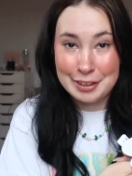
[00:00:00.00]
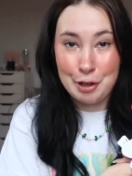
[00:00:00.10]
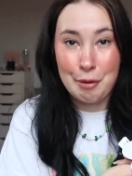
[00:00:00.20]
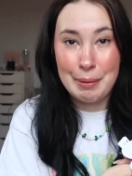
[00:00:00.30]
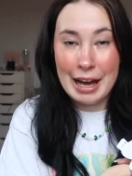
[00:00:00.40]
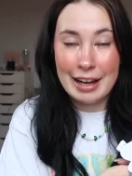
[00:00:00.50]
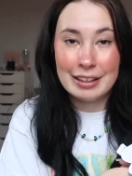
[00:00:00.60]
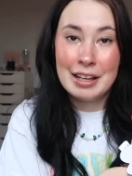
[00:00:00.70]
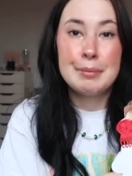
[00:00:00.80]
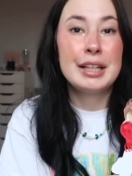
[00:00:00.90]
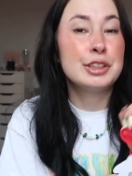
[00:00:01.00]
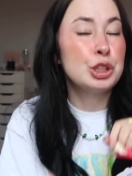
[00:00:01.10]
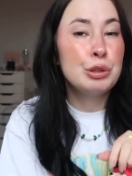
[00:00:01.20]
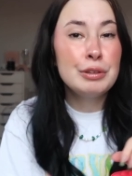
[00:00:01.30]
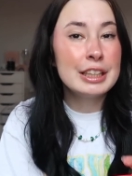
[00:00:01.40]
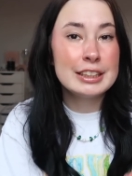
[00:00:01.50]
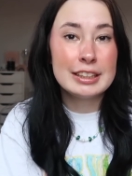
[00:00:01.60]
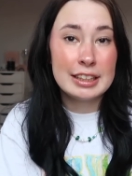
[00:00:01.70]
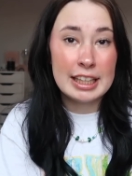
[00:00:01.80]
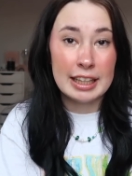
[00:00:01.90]
a notepad because who
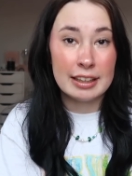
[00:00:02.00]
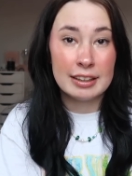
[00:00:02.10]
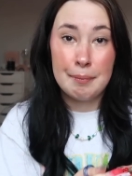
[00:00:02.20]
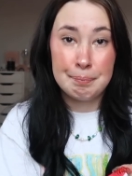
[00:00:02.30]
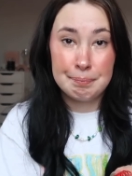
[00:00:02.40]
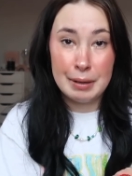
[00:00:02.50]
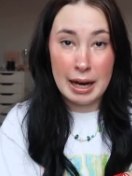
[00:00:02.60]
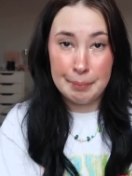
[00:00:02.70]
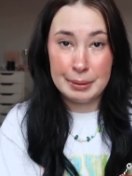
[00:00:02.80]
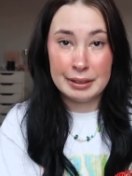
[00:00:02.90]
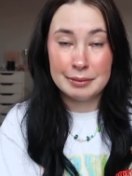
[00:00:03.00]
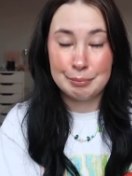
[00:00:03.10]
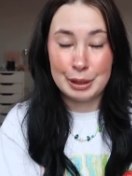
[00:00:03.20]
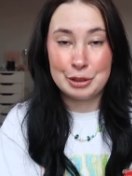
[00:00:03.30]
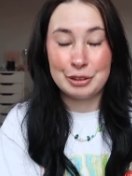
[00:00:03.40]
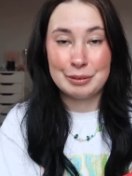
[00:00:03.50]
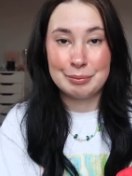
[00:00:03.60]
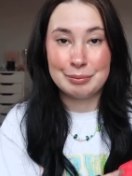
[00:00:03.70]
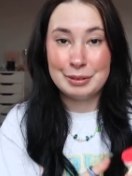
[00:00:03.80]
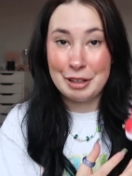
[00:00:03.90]
doesn't need a Pop-It
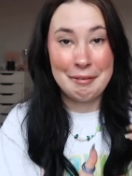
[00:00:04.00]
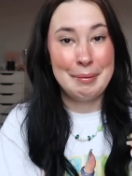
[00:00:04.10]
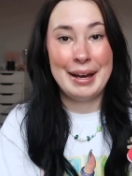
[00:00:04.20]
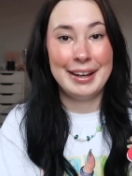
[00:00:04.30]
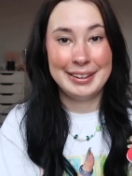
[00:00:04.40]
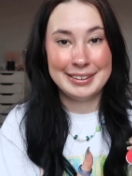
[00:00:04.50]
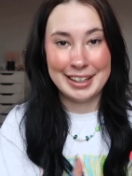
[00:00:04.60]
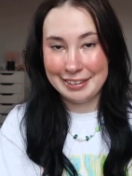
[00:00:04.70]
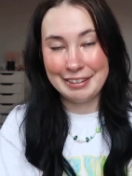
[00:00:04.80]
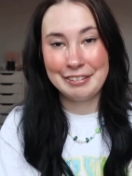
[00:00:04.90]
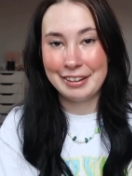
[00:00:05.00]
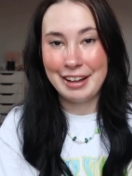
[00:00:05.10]
mushroom notepad in their